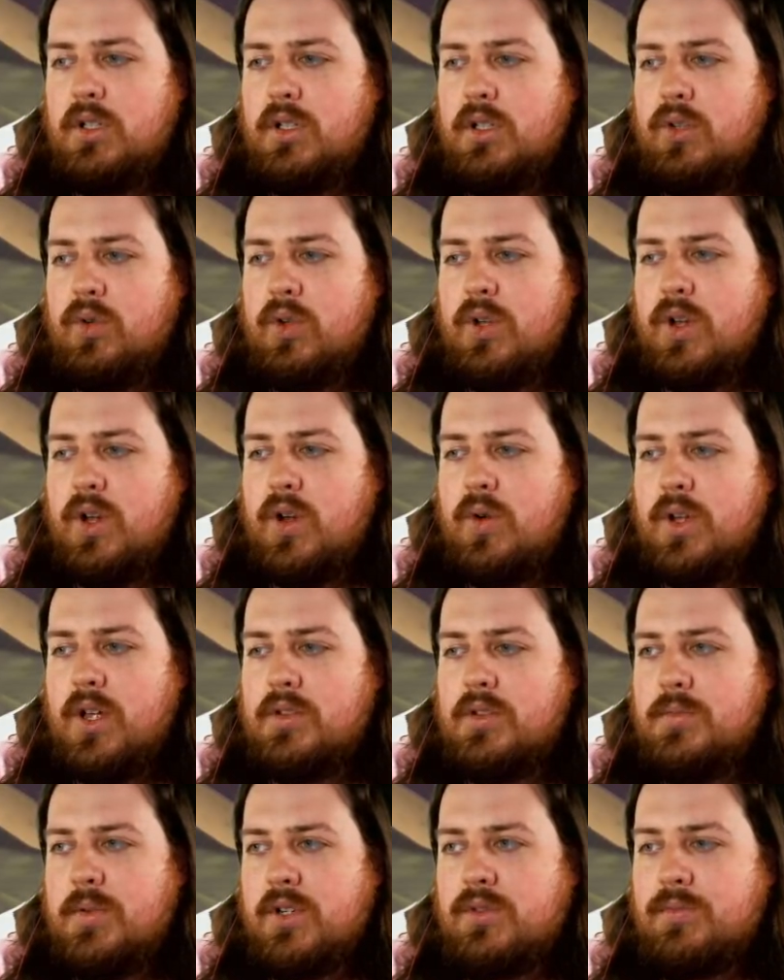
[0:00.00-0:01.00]
Okay, we got
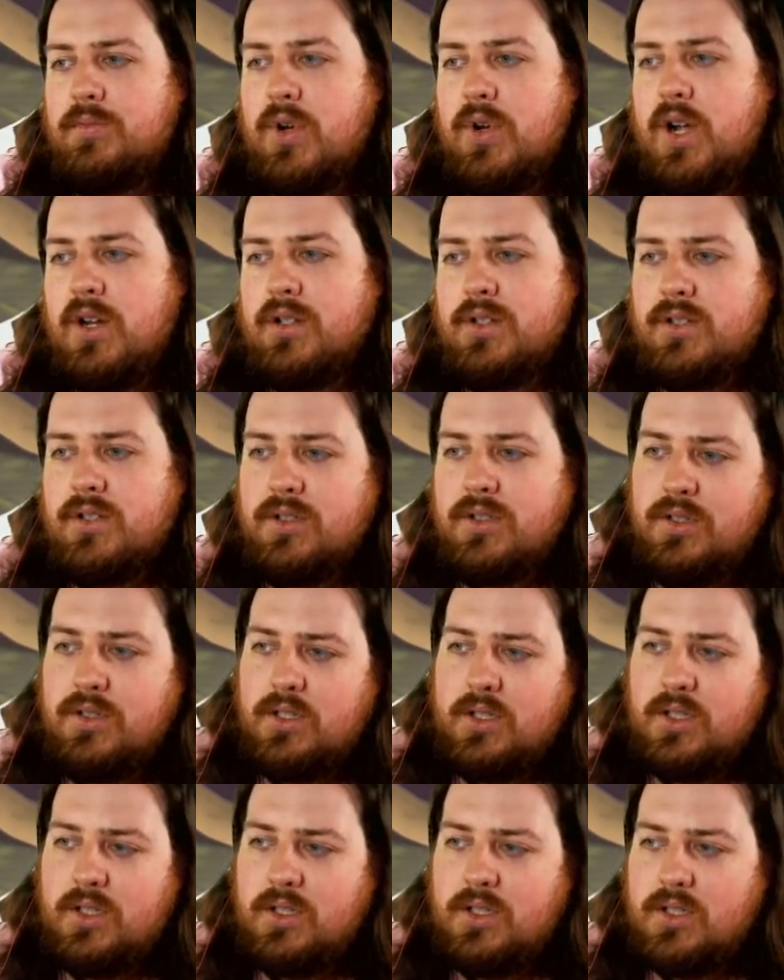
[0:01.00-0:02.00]
special product.
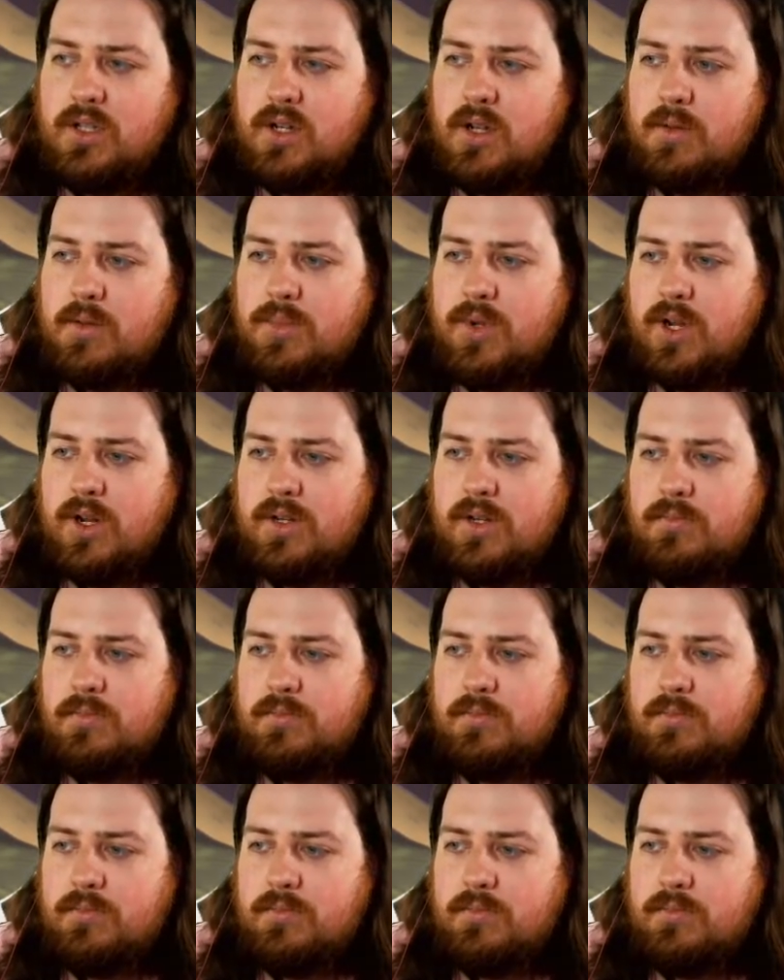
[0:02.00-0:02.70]
Berry.